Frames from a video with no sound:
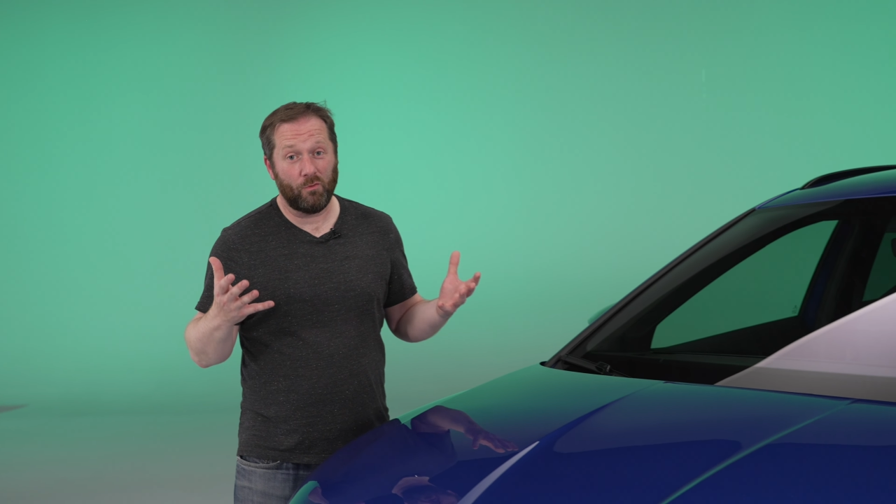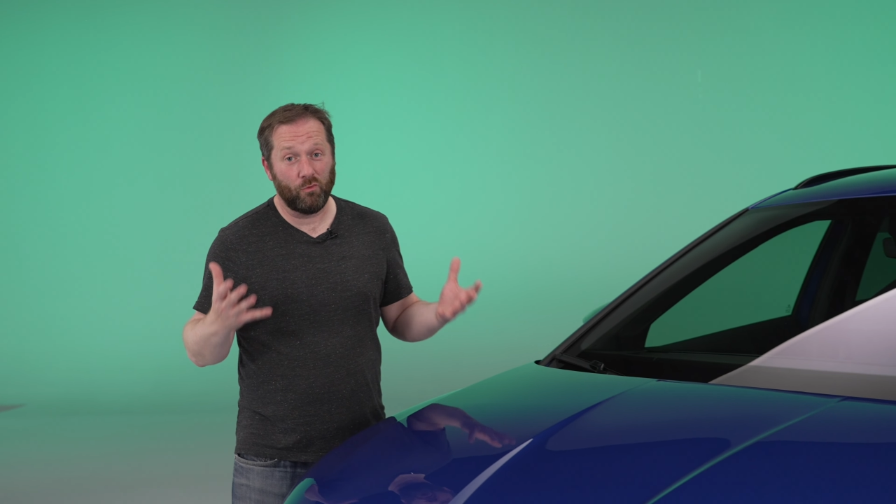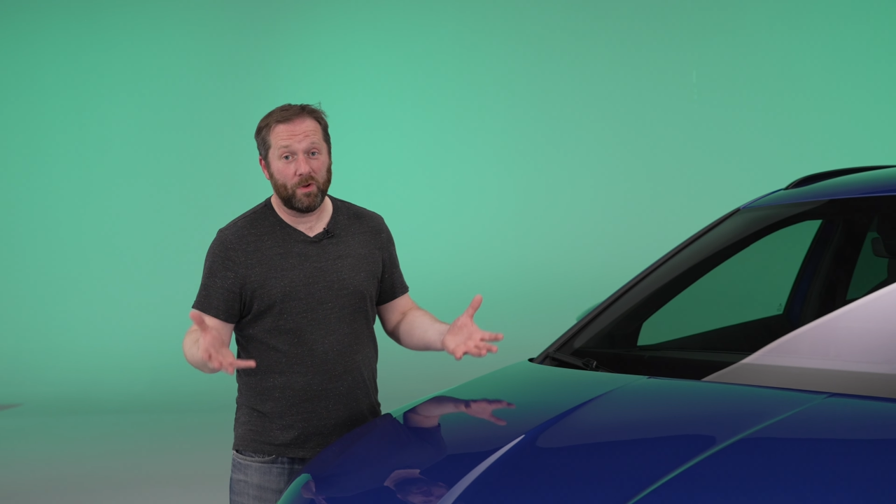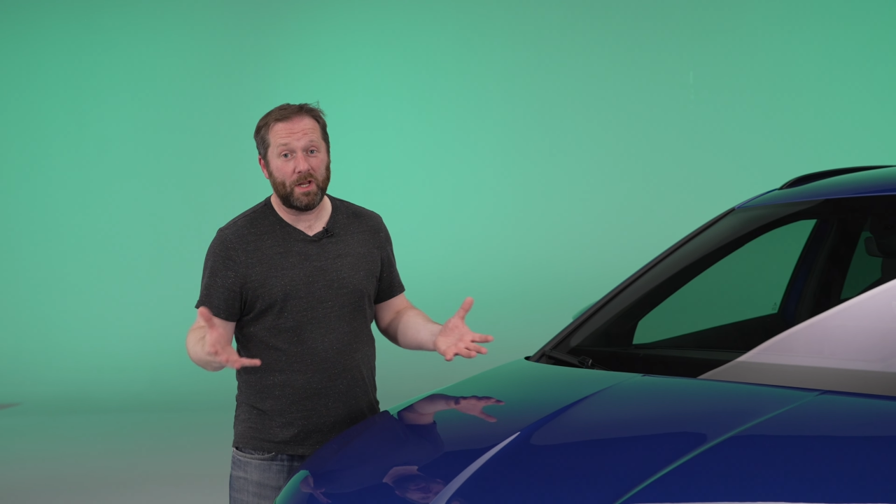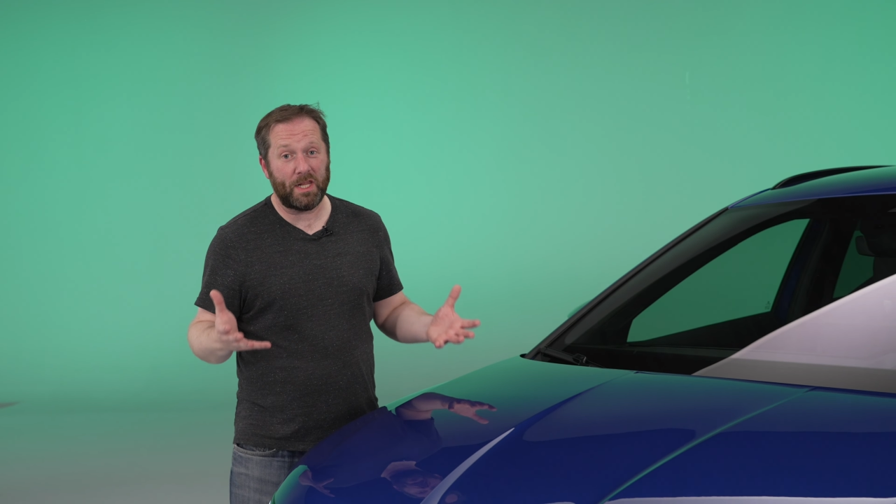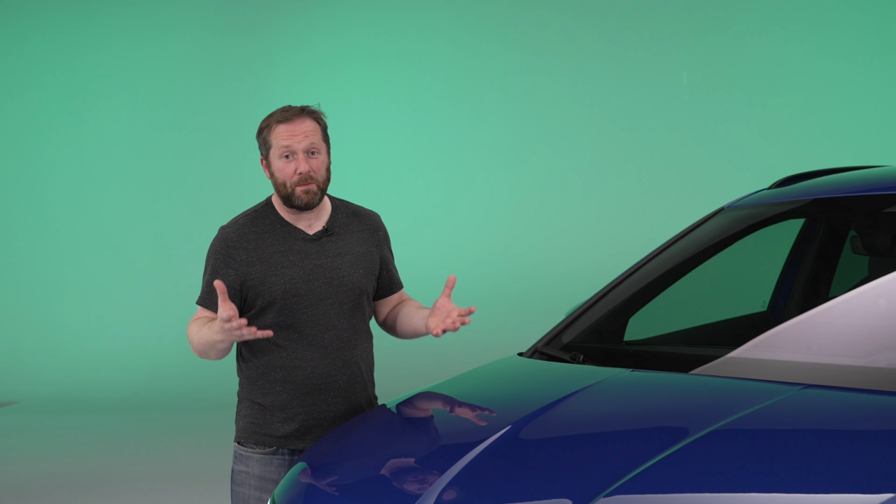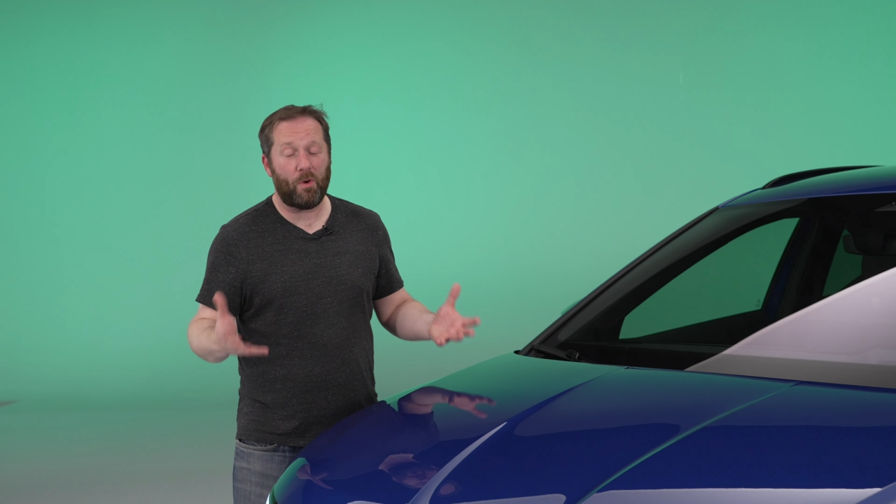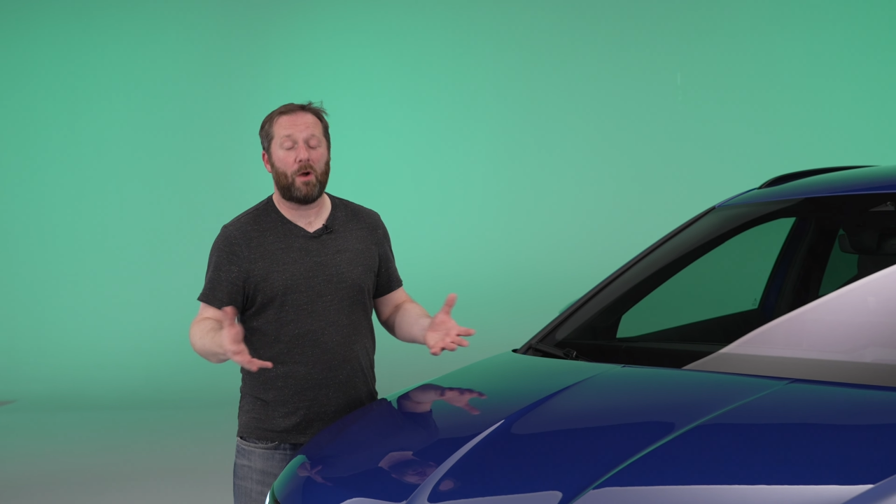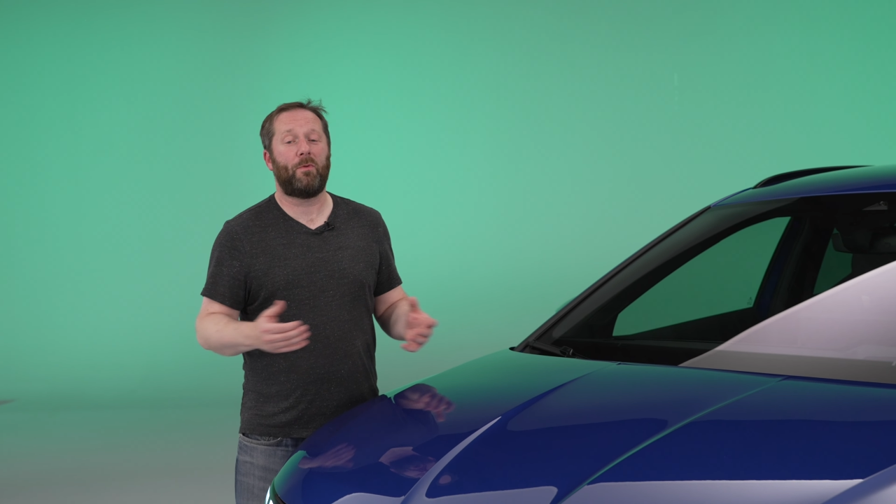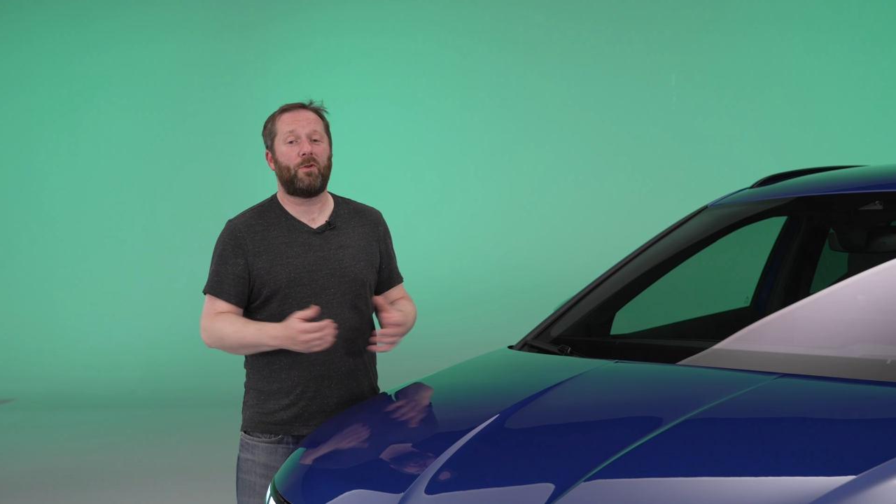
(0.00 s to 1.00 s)
really
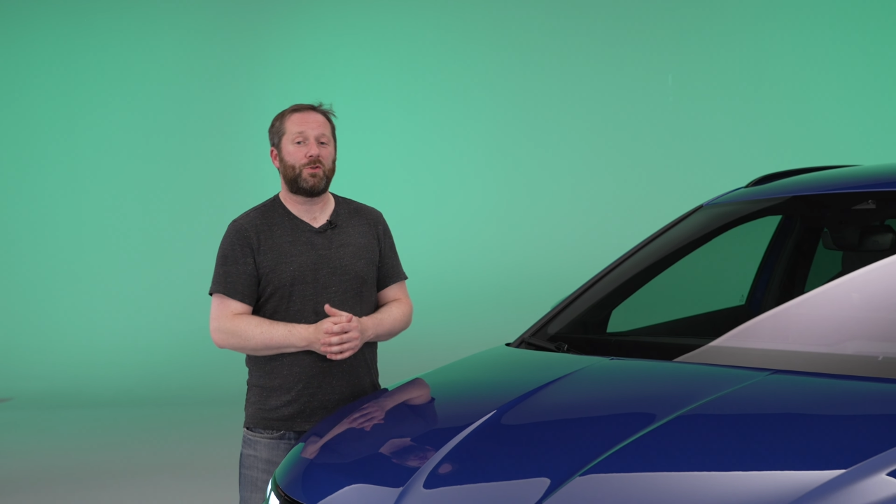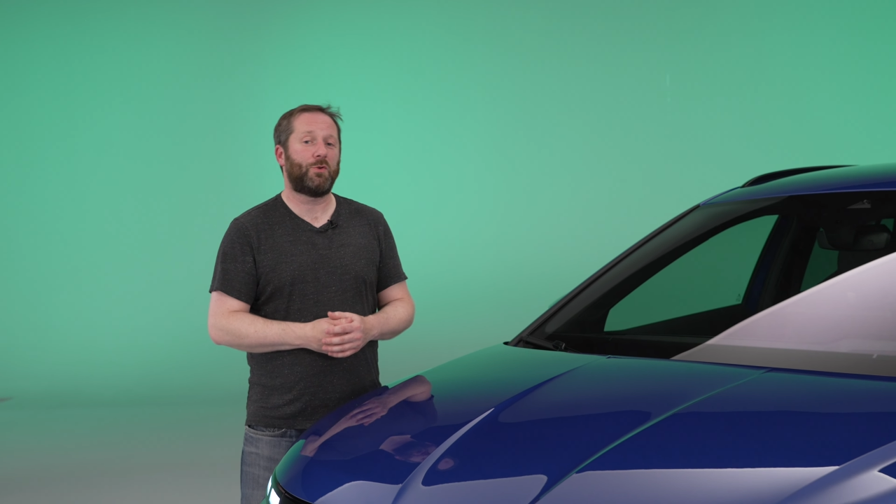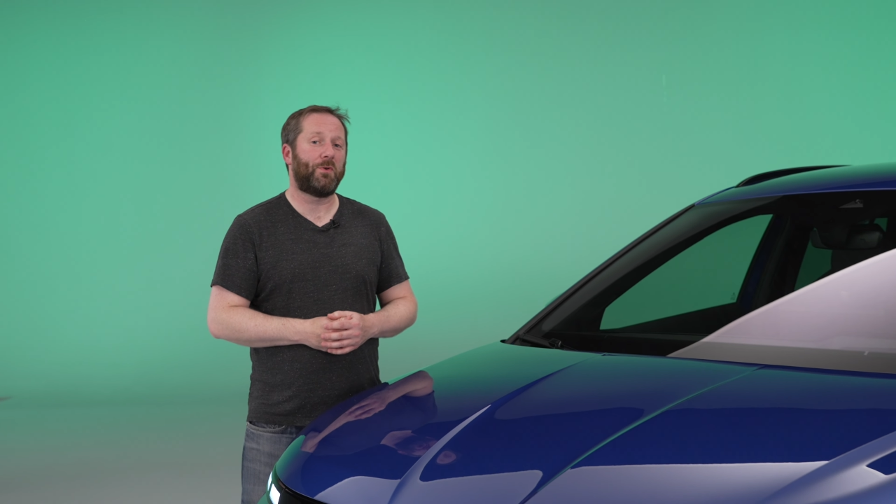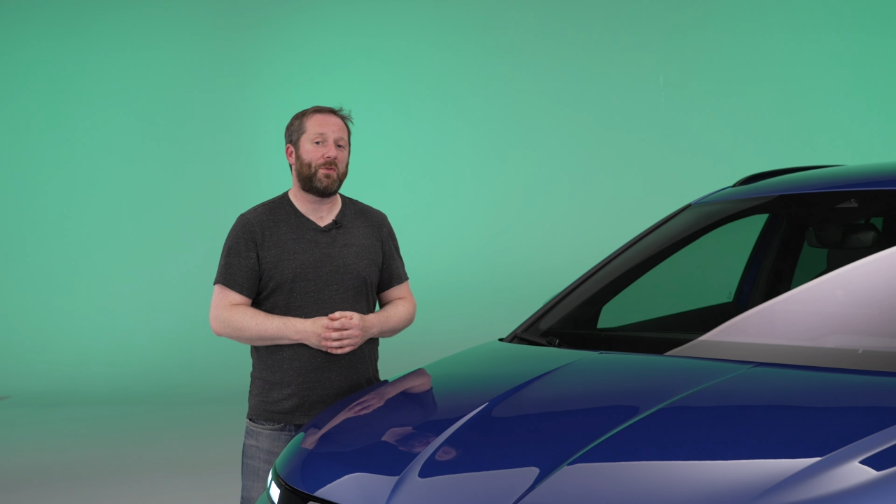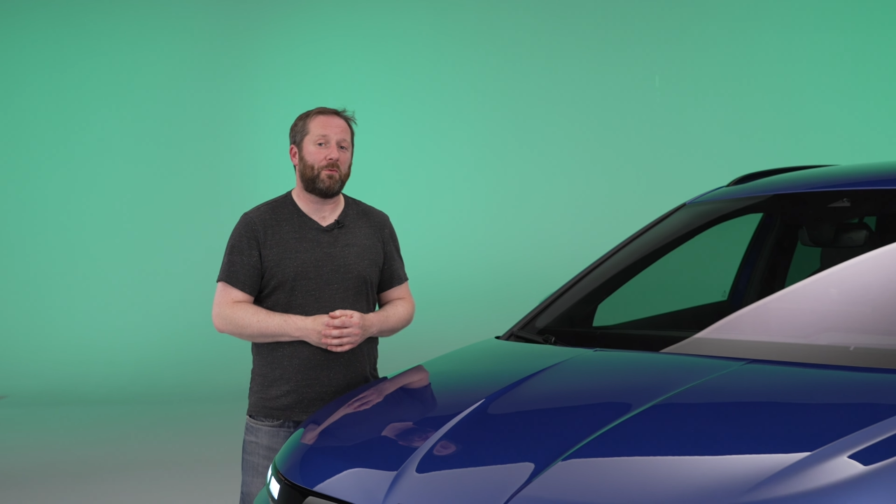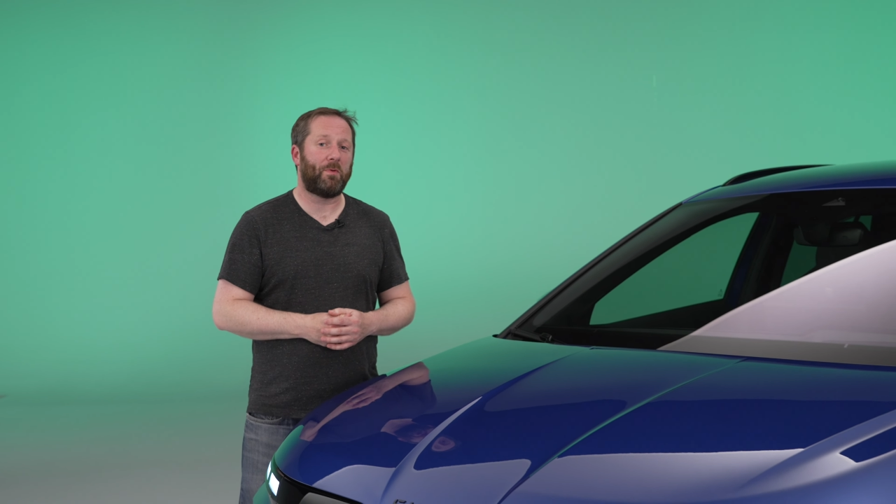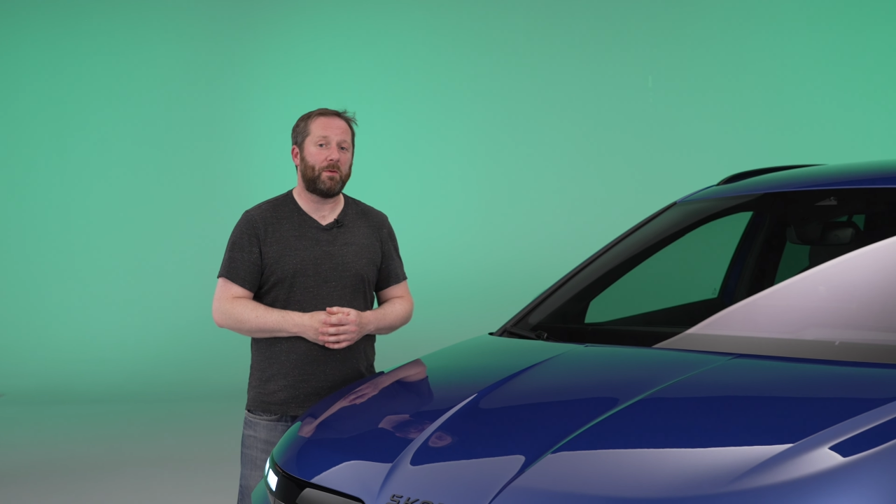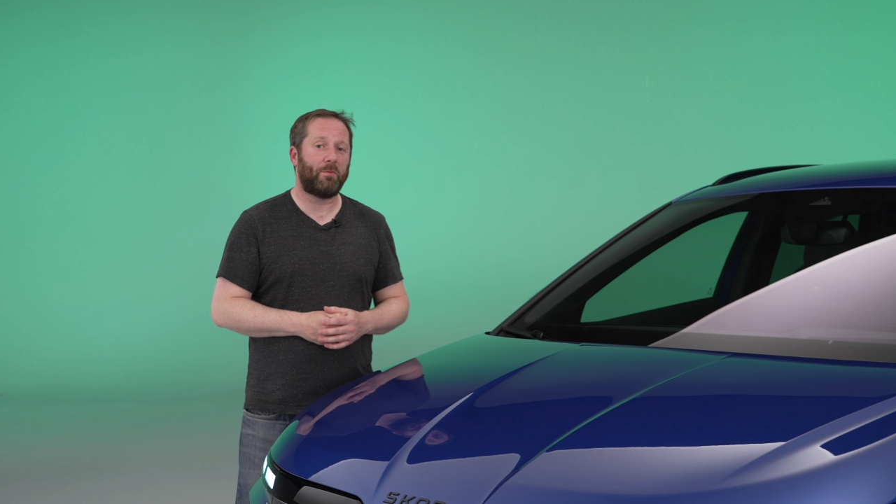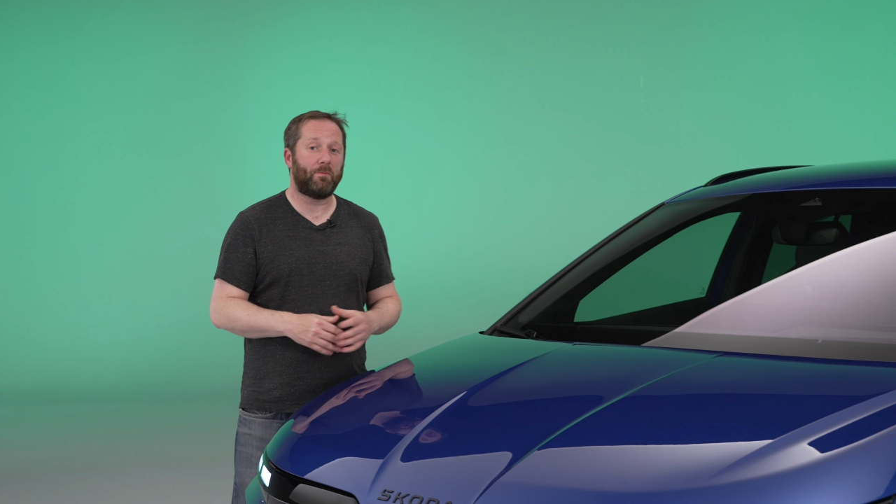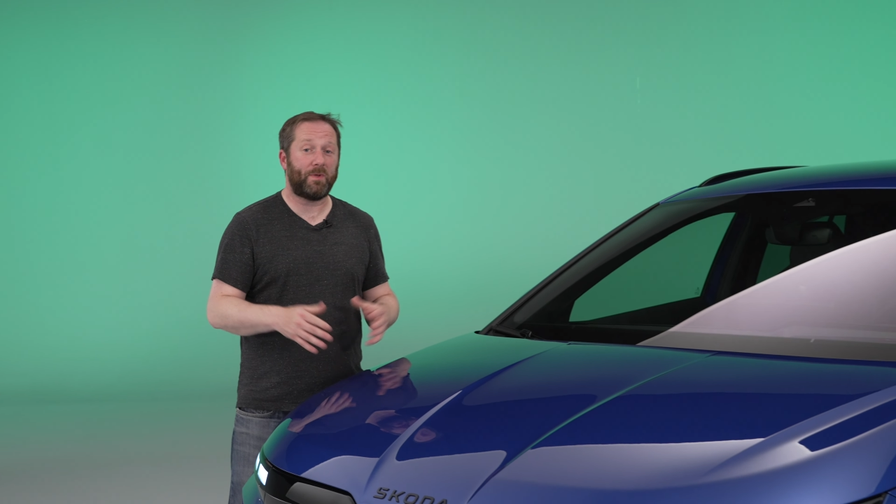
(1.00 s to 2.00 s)
popular choice for
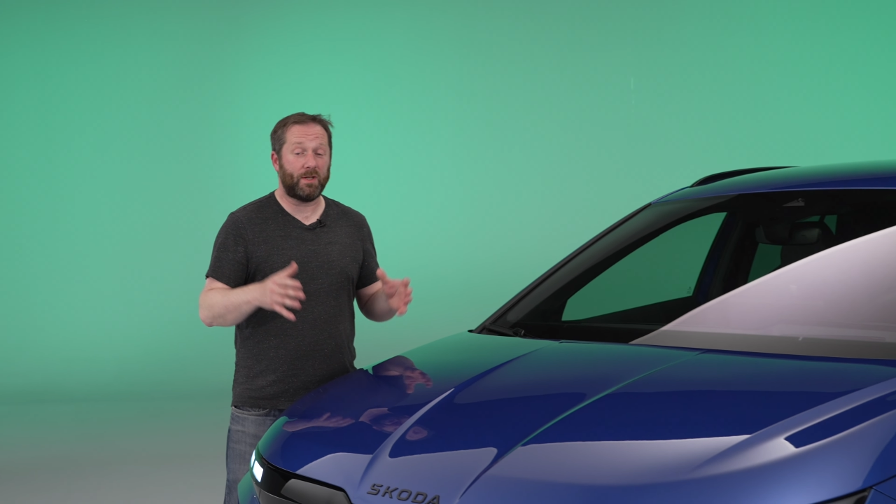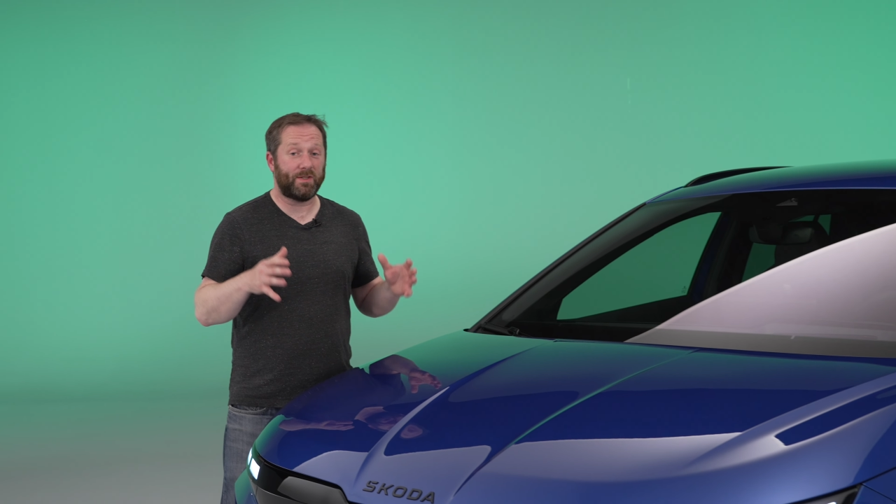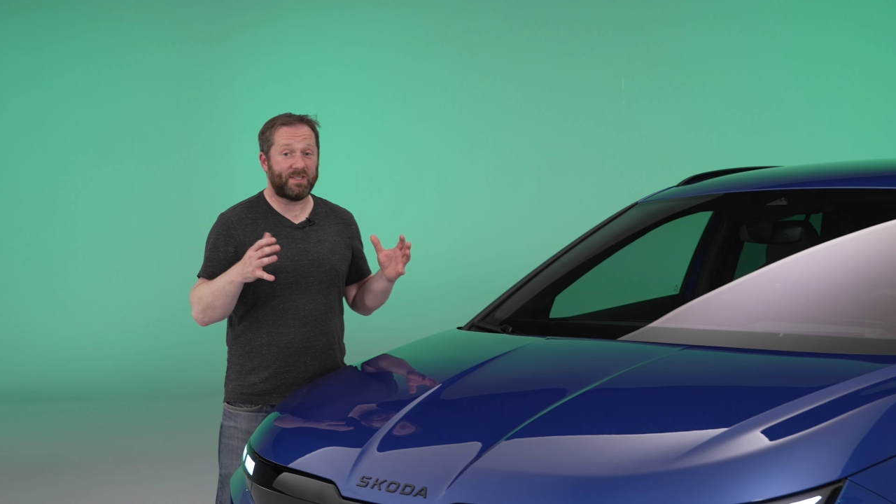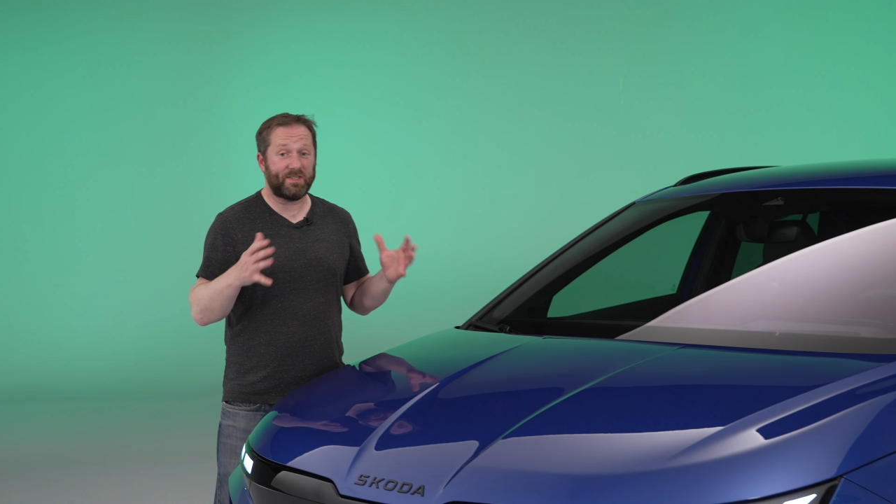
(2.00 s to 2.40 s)
people because the